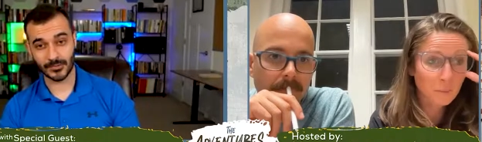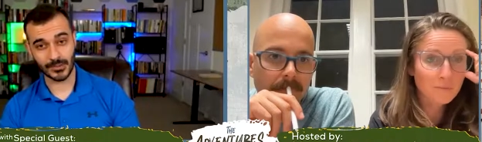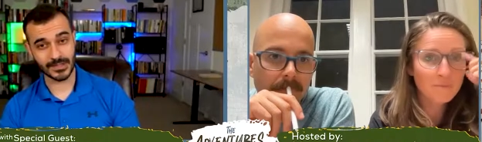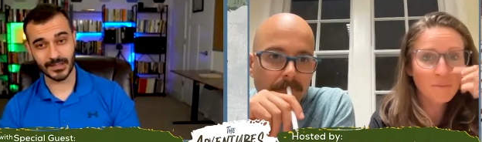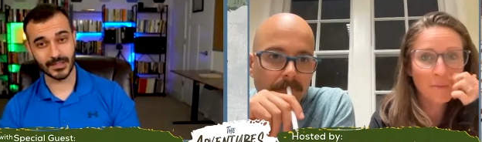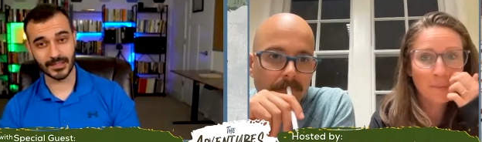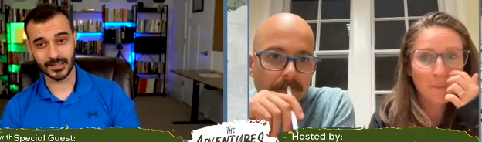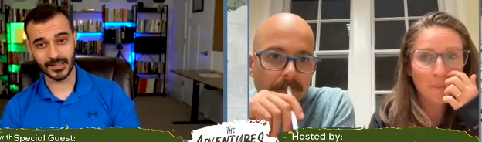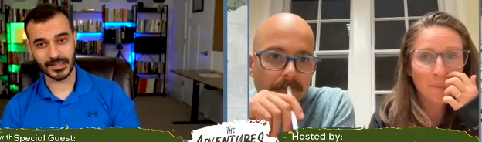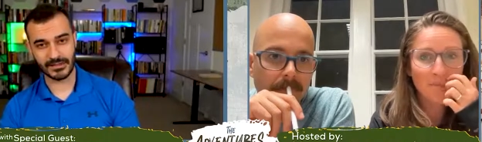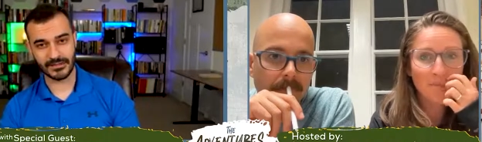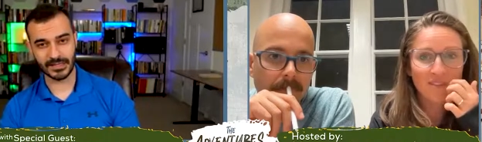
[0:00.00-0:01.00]
Speaker 1: which is nutty
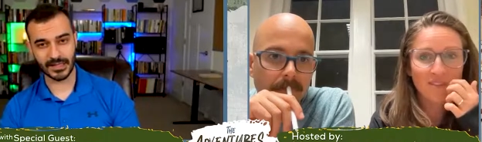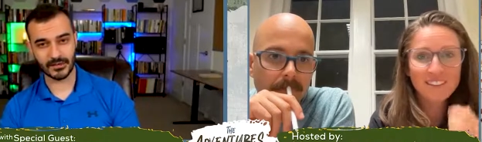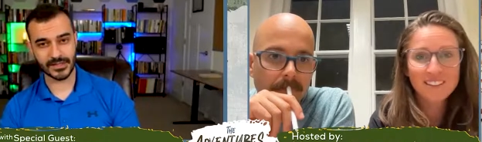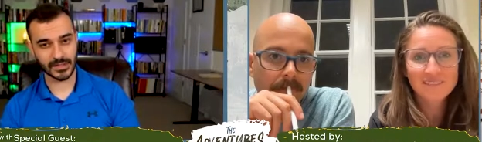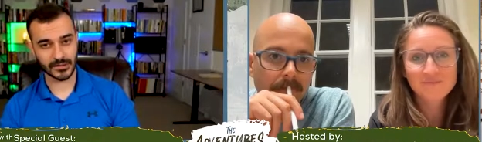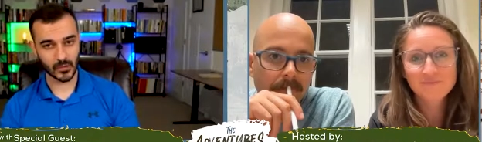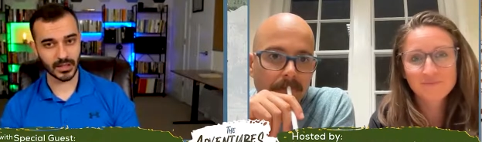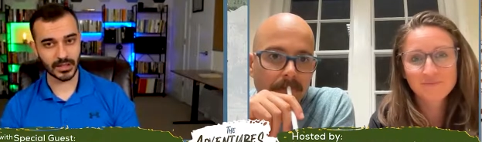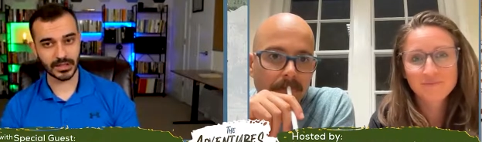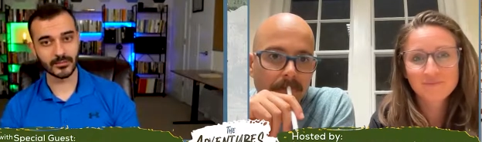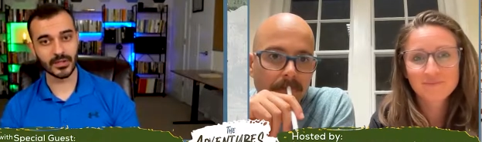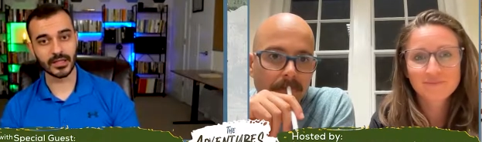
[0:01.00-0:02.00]
because i think now it's like
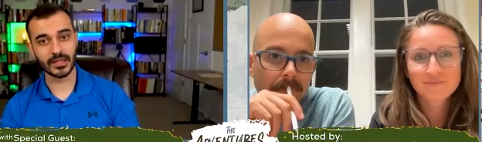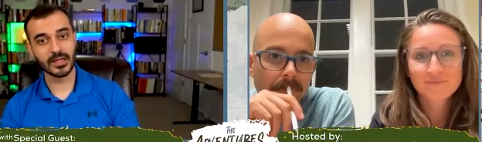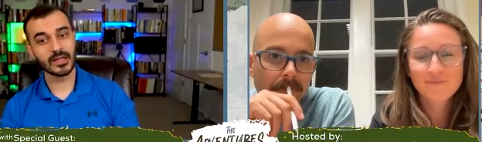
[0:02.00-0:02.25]
20 but